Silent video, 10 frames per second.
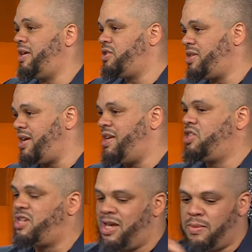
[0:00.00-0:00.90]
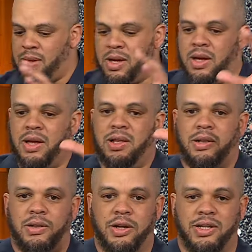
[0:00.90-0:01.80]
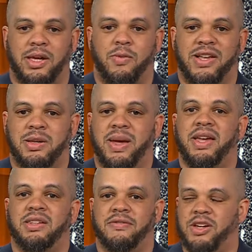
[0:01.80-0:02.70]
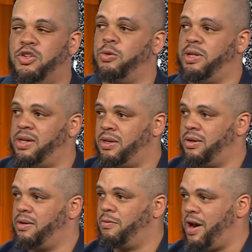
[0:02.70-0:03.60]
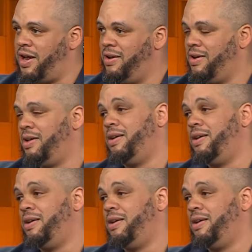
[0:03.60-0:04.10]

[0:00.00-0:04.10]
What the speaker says: They just take each team, look at their resume individually, right?